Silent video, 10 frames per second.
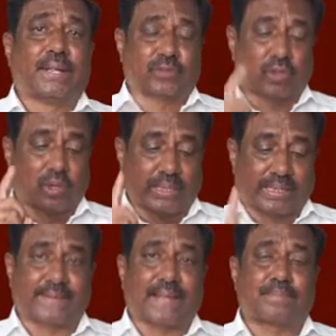So it
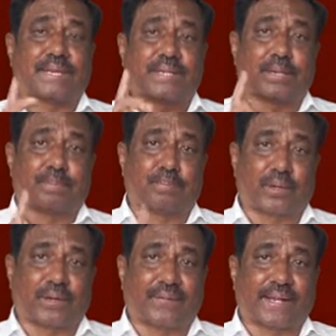is absent in
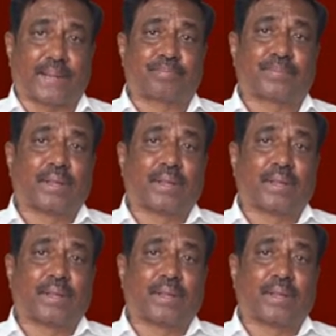Porifera,